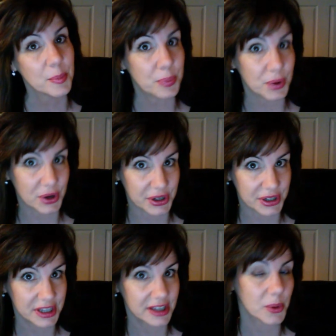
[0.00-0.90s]

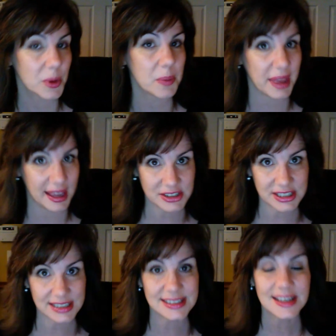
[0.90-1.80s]
book or
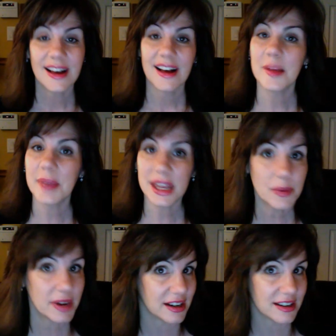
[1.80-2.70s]
pages um,
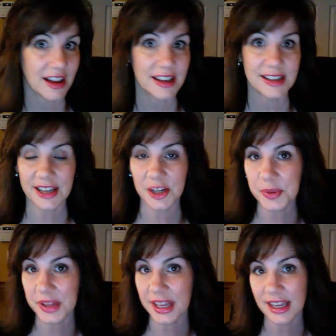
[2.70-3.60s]
anywhere on an
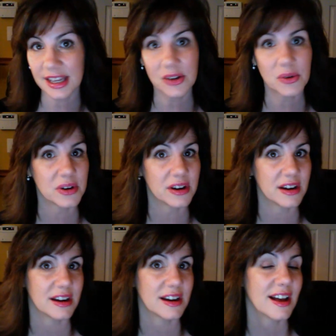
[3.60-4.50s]
airplane
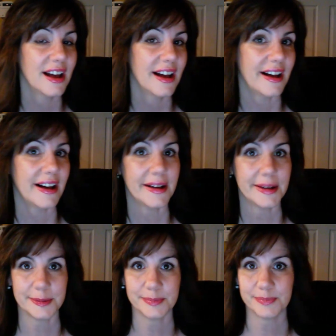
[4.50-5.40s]
or
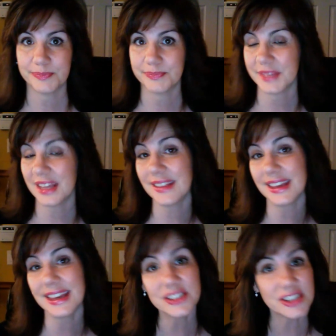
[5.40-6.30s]
um, in the
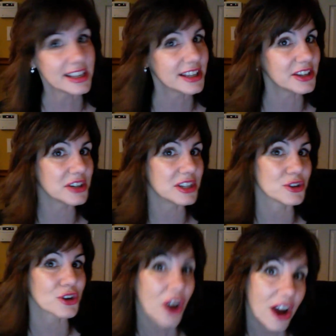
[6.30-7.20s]
kitchen or in
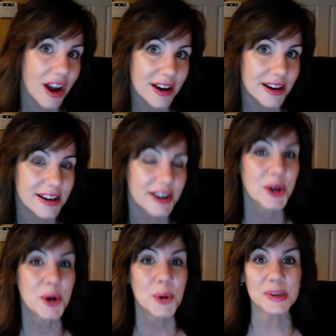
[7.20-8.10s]
your car,
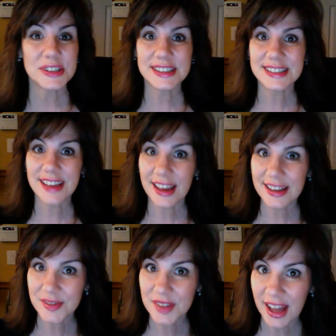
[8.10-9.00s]
which is kind
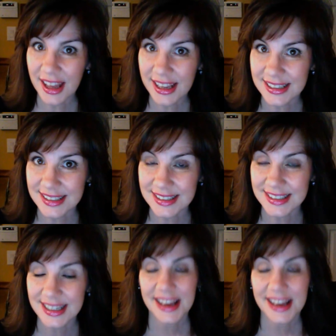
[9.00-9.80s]
of nice.